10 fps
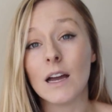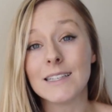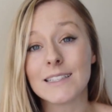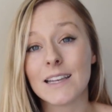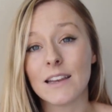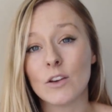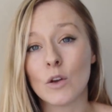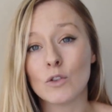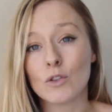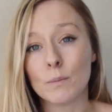until it
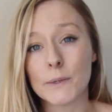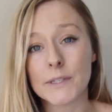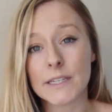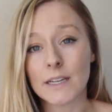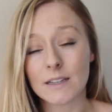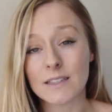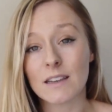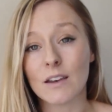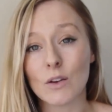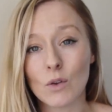knows your body,
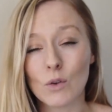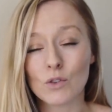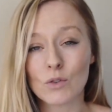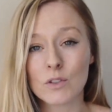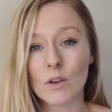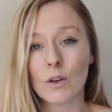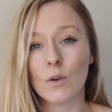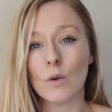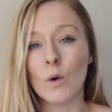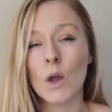until it knows your
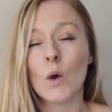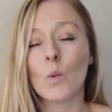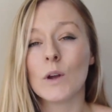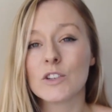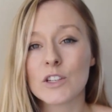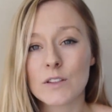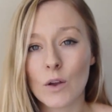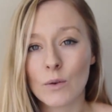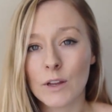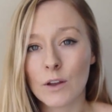cycle, which is
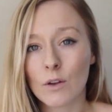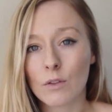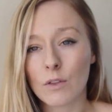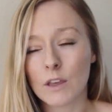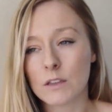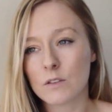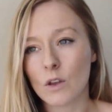only a good thing.